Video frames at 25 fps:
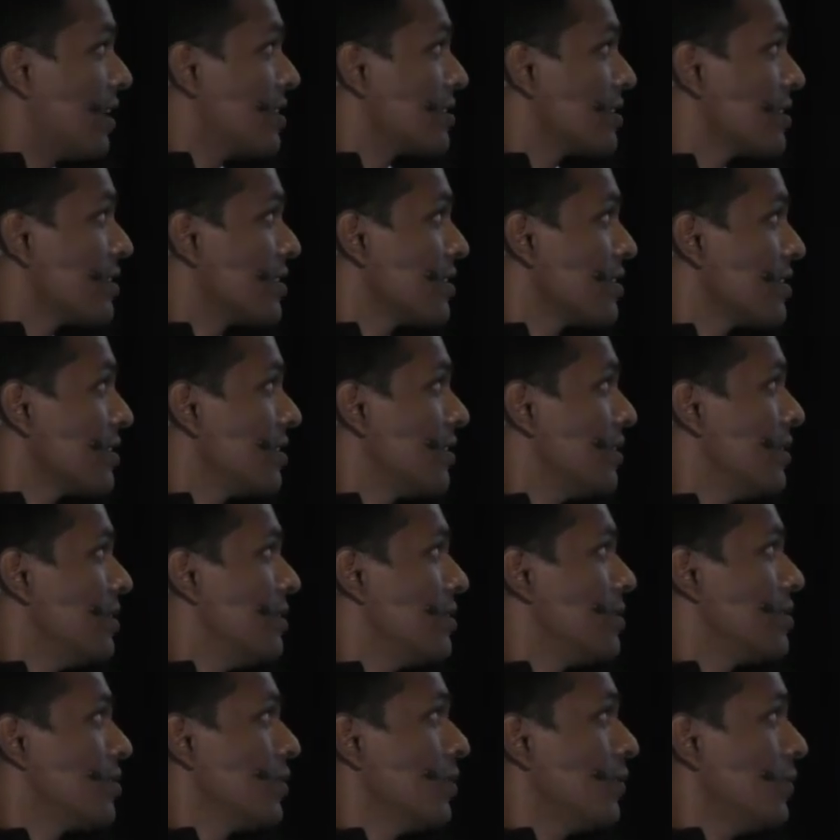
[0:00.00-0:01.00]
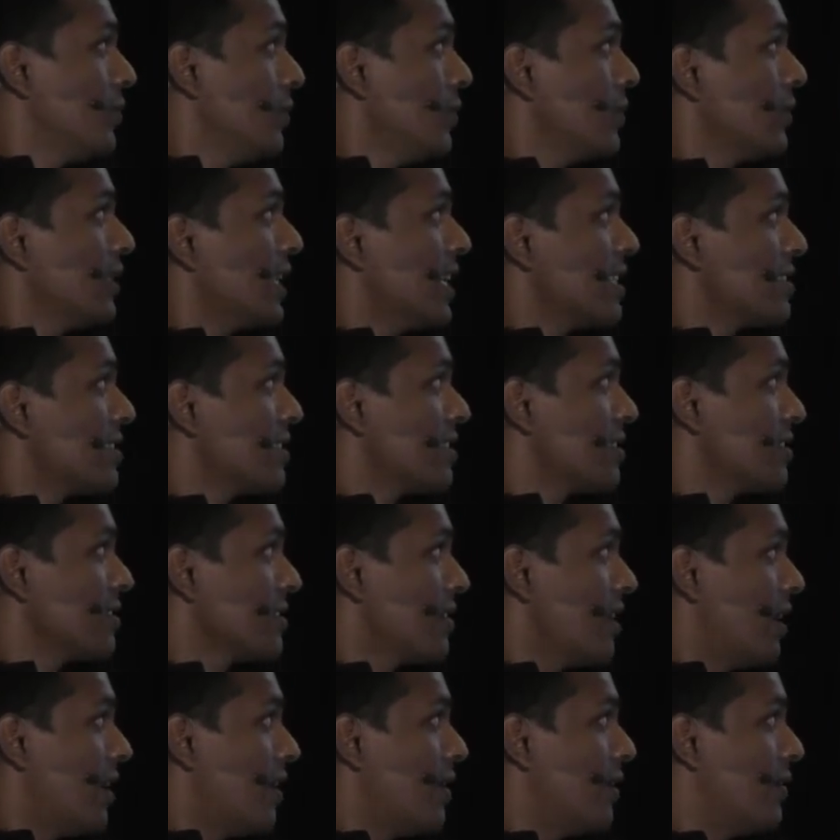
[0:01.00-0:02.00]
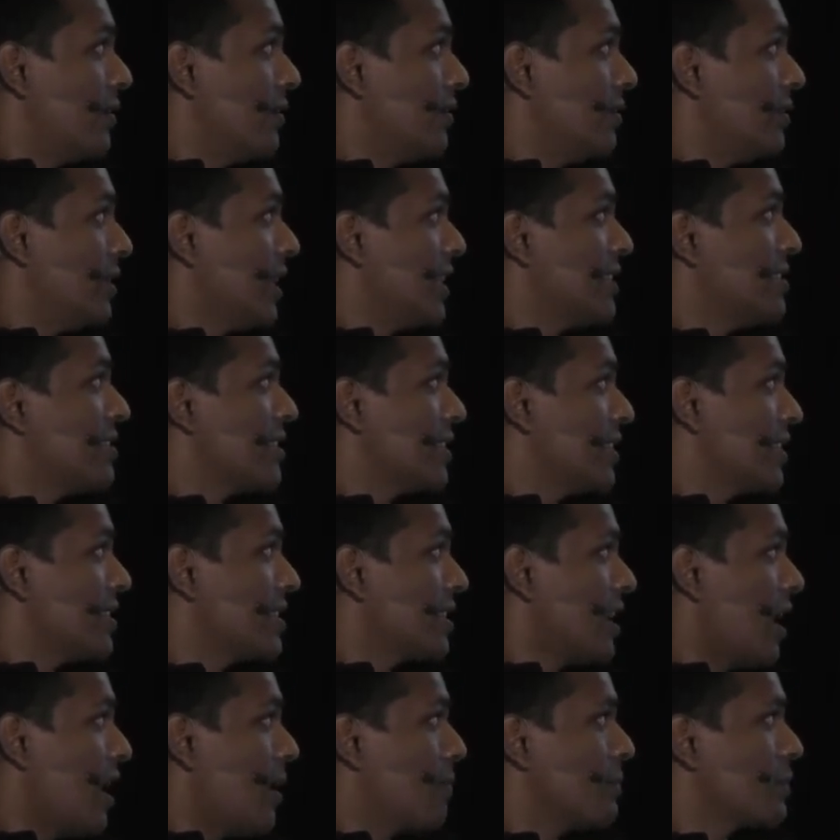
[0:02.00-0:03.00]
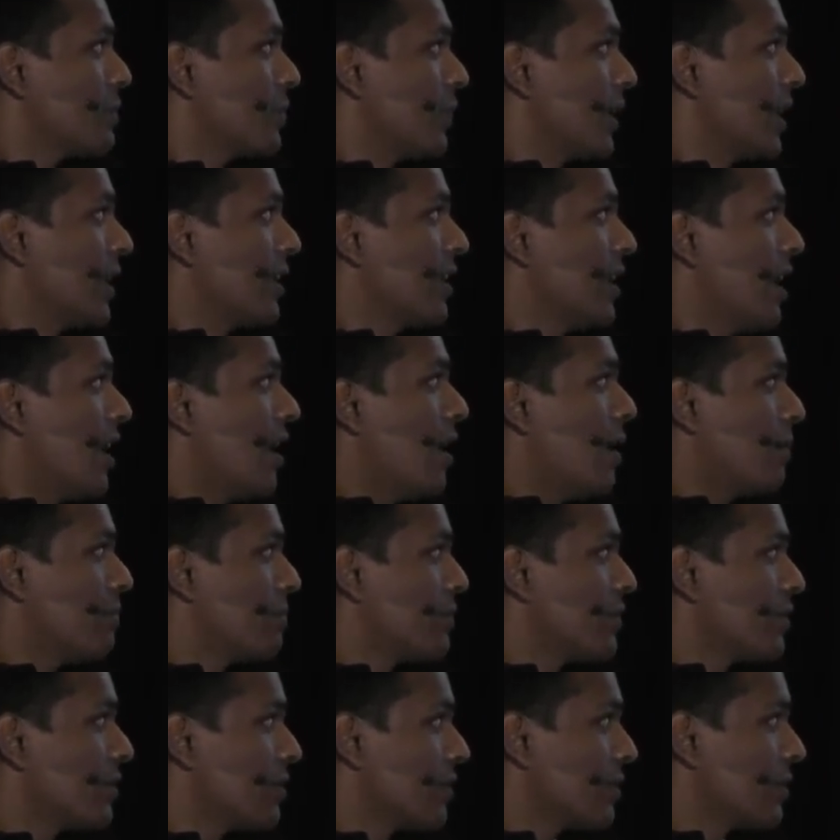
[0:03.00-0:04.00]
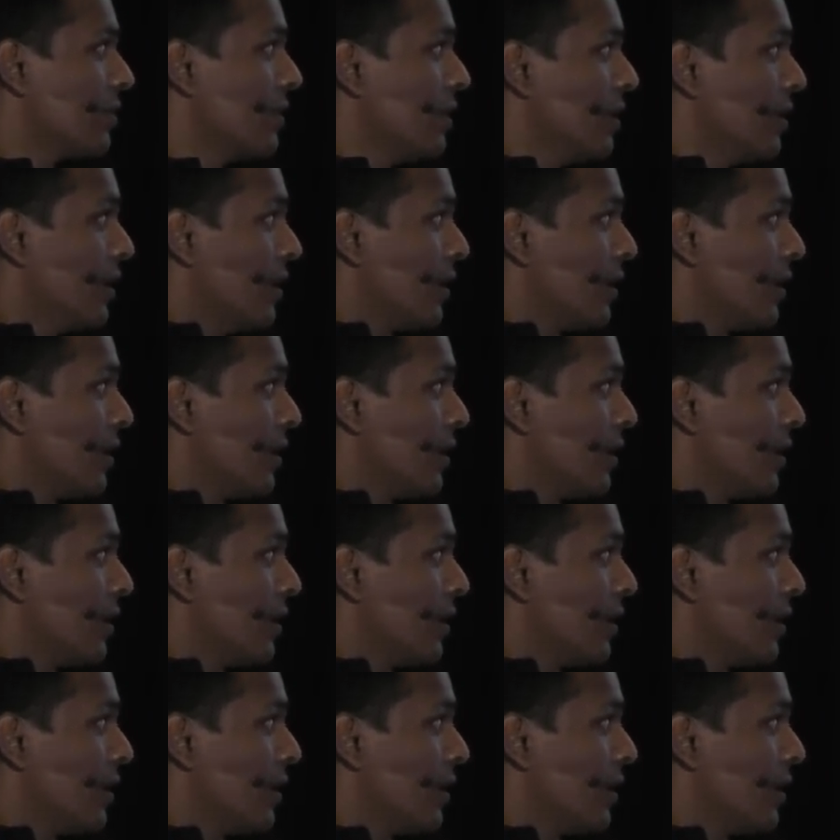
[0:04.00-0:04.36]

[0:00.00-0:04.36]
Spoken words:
classes. So a few classes are tensors, opspec, ops,